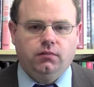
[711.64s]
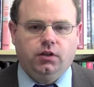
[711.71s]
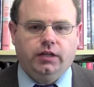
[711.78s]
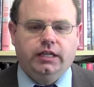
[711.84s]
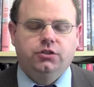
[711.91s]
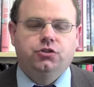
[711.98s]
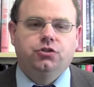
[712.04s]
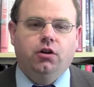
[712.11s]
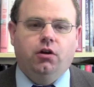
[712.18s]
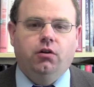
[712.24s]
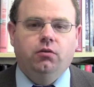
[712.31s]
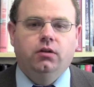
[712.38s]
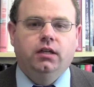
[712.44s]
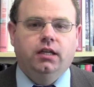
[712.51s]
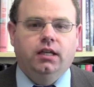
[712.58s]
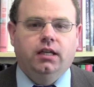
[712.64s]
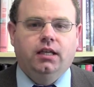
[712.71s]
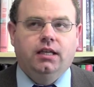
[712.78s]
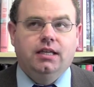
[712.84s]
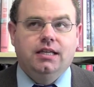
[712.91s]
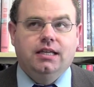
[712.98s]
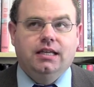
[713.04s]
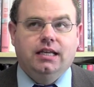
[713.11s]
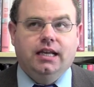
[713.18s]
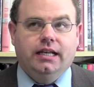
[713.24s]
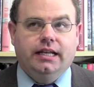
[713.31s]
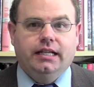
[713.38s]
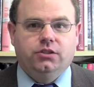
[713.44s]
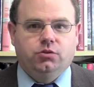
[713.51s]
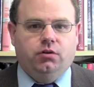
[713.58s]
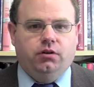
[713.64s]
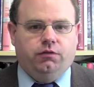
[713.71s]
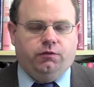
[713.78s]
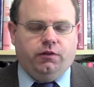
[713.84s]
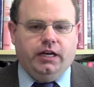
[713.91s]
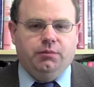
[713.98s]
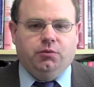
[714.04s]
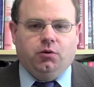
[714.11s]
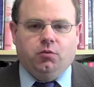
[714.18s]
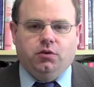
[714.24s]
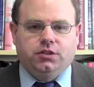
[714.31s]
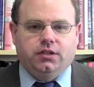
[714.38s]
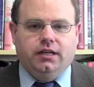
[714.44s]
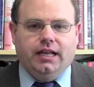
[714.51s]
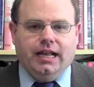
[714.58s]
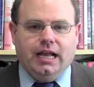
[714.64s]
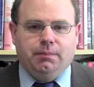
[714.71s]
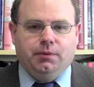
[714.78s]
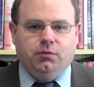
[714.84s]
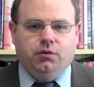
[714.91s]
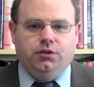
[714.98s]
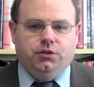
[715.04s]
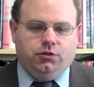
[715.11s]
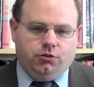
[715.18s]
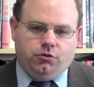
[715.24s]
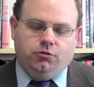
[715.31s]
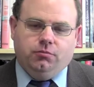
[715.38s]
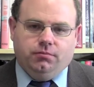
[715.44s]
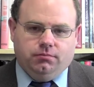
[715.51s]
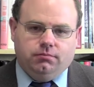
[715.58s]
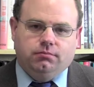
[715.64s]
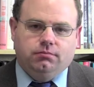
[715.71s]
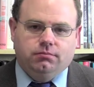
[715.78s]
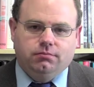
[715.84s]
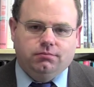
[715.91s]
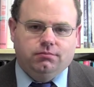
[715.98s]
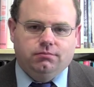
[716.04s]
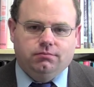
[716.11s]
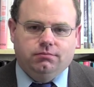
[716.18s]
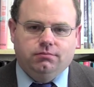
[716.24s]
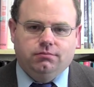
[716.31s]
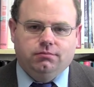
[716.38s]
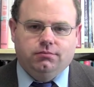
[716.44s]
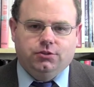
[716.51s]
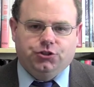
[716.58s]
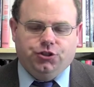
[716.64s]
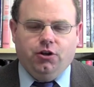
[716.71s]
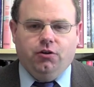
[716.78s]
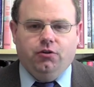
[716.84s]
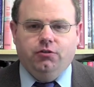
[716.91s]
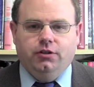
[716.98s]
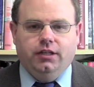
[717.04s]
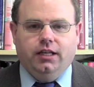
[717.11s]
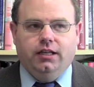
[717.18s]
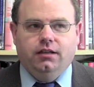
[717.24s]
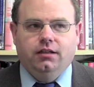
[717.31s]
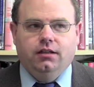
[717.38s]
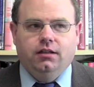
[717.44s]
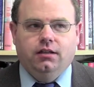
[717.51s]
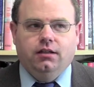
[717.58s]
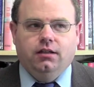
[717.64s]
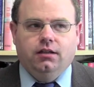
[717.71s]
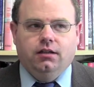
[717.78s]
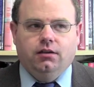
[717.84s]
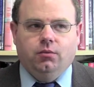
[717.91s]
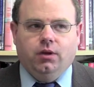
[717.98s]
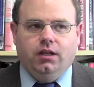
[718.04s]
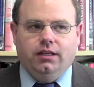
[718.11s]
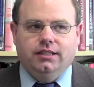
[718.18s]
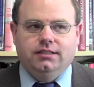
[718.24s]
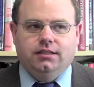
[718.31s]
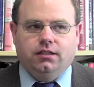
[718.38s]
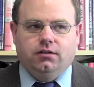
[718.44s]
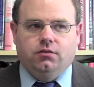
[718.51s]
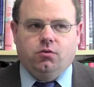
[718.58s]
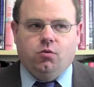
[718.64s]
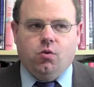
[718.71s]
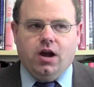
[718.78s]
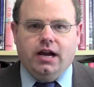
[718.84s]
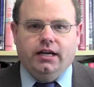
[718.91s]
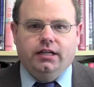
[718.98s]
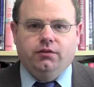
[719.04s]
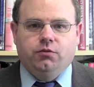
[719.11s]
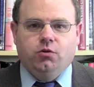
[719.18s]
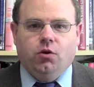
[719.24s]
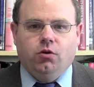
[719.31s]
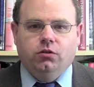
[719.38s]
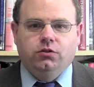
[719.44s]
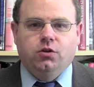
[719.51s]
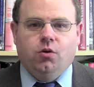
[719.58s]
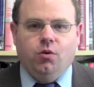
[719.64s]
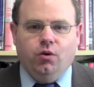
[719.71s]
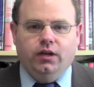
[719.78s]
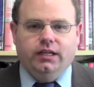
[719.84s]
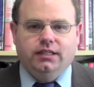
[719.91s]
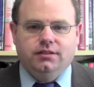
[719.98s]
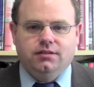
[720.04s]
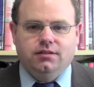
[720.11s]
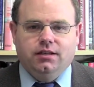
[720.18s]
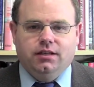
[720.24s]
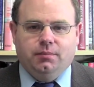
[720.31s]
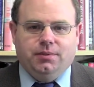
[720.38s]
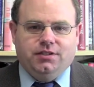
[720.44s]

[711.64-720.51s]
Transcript: Okay, so in that sort of framework, what's going to happen? Well, Hume showed that, well, as the quantity of gold coins in the